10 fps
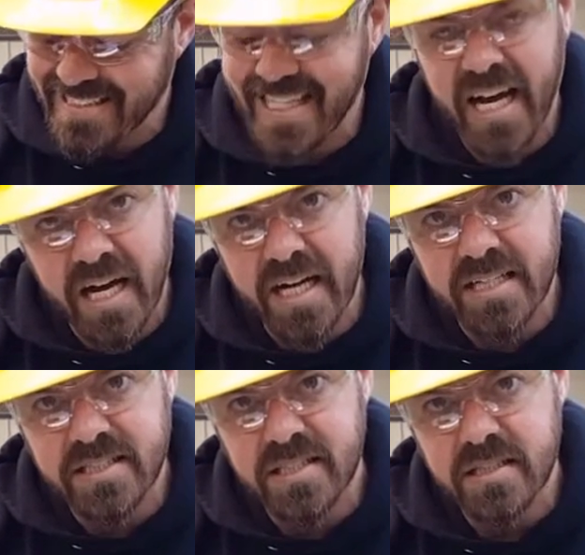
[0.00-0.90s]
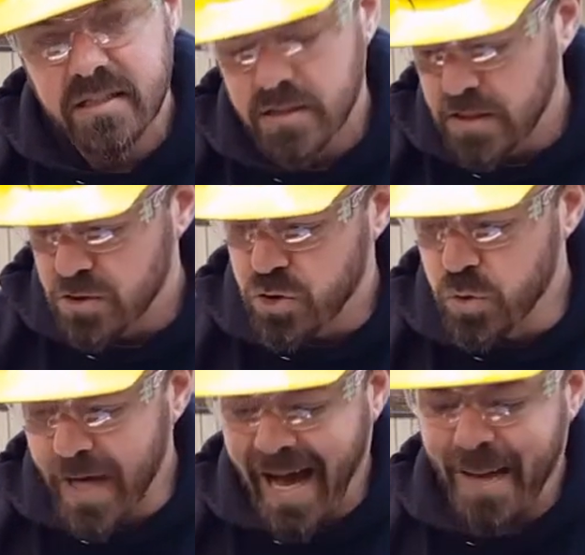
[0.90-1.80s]
studs
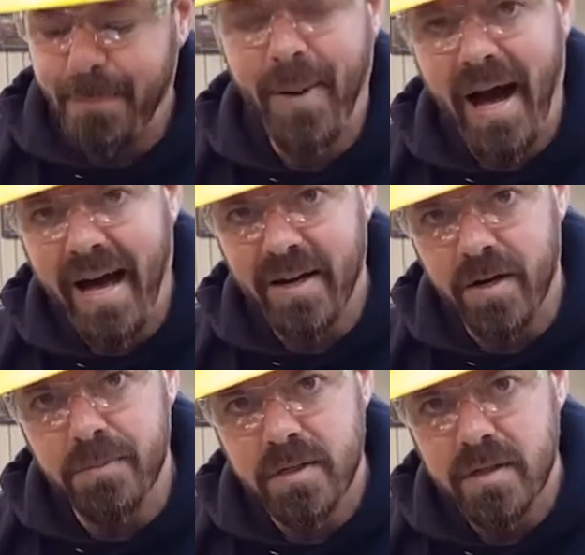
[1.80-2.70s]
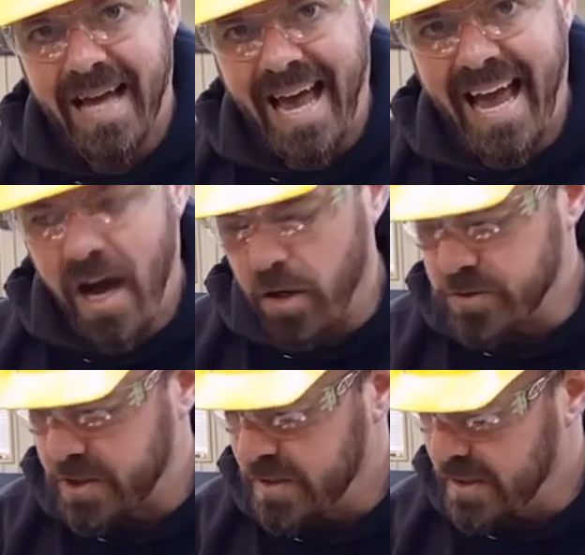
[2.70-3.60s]
do not bottom
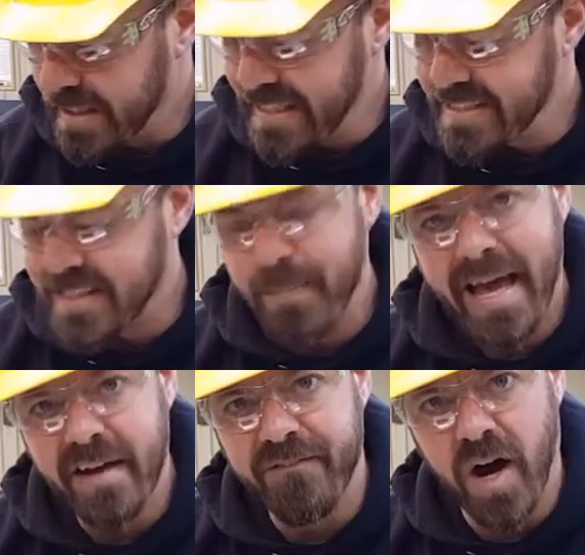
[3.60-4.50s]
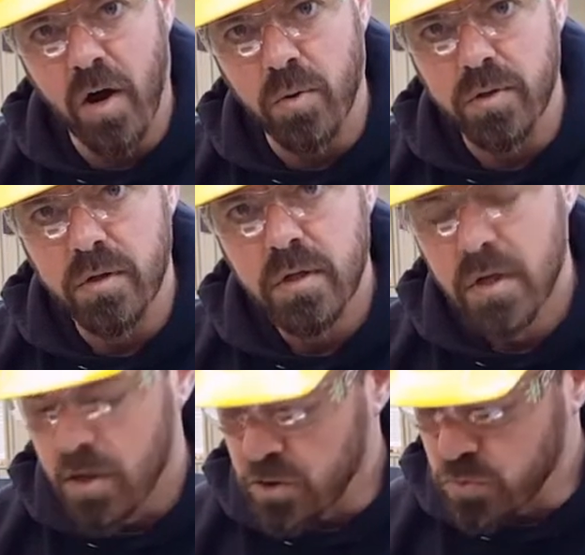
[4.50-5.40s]
out against the manifold.
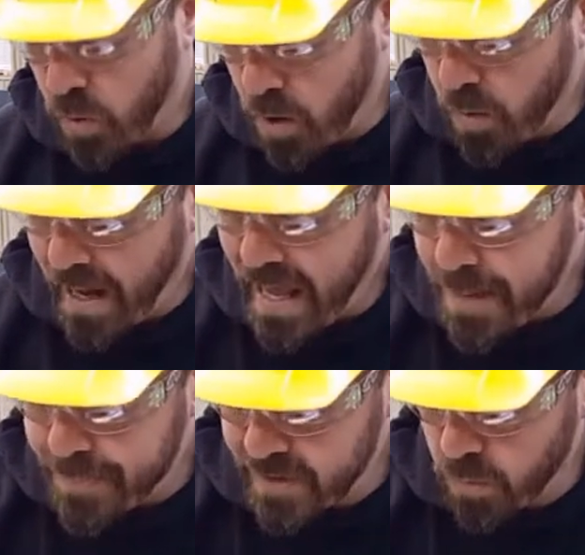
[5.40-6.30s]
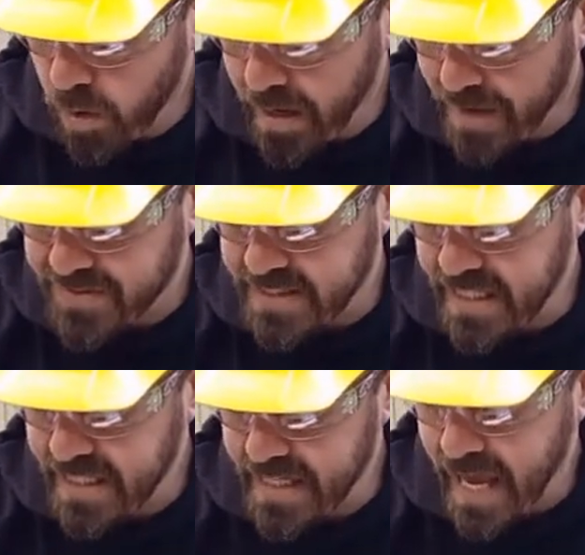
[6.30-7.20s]
Because what will happen, and what I've
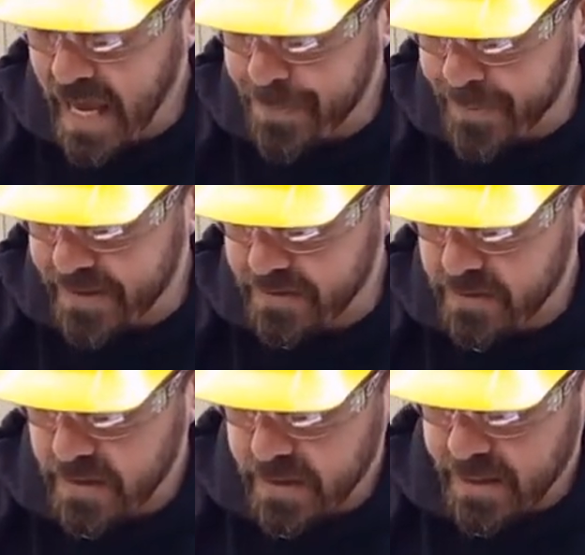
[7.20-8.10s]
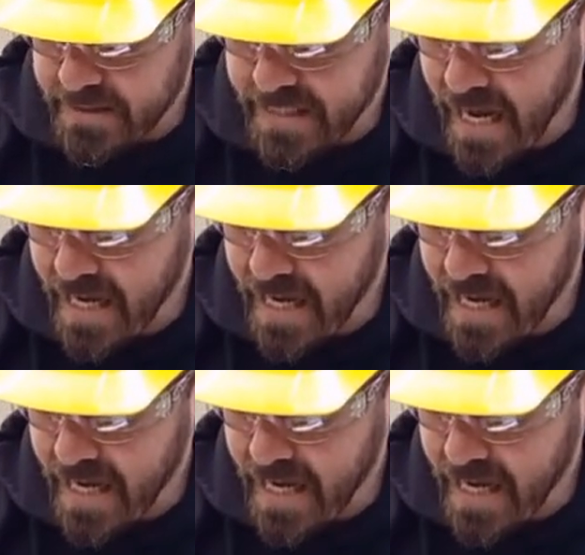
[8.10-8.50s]
seen happen, is